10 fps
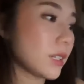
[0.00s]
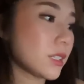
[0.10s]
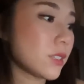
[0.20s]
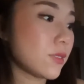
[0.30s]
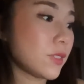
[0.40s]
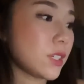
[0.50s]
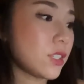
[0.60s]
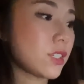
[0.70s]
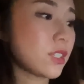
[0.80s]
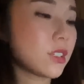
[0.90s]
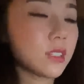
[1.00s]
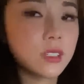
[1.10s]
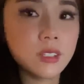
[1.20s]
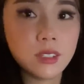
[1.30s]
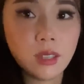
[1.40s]
I just finished
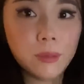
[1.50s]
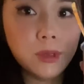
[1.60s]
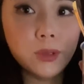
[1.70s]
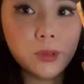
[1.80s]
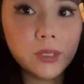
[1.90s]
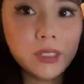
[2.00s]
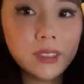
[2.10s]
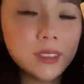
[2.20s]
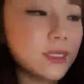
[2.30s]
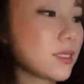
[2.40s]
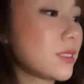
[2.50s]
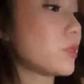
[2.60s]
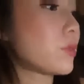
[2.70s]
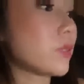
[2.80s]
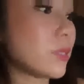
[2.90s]
some yogurt
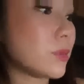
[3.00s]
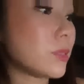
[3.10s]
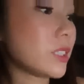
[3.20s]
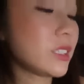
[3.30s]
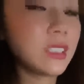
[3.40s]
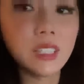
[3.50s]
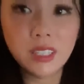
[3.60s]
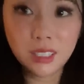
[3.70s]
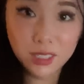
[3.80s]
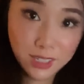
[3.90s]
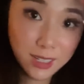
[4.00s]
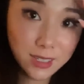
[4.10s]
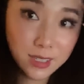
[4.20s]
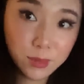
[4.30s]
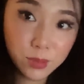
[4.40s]
with granola and chia
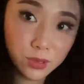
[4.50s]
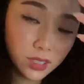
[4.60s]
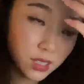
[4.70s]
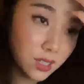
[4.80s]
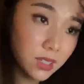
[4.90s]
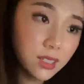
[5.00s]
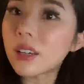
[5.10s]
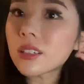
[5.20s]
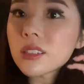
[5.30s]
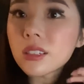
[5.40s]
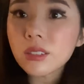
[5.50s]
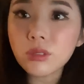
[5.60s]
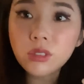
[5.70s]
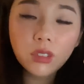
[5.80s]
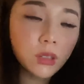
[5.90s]
seed pudding. I just need to
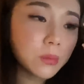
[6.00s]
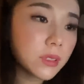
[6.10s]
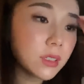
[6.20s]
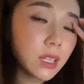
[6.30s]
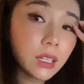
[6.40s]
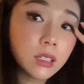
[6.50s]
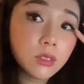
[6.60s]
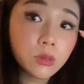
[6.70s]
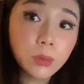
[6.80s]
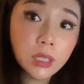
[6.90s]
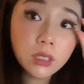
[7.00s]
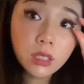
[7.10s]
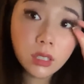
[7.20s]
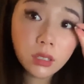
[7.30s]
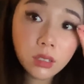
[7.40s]
stop snacking so much
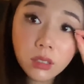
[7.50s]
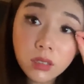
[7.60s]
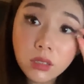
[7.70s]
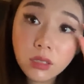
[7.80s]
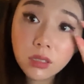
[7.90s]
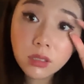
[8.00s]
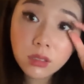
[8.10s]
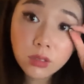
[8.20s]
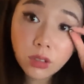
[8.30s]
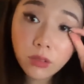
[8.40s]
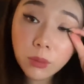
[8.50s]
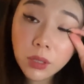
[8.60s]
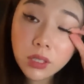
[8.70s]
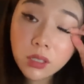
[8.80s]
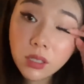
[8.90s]
and this is driving
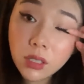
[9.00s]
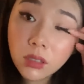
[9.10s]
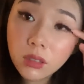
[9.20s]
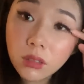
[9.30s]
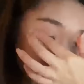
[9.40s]
me insane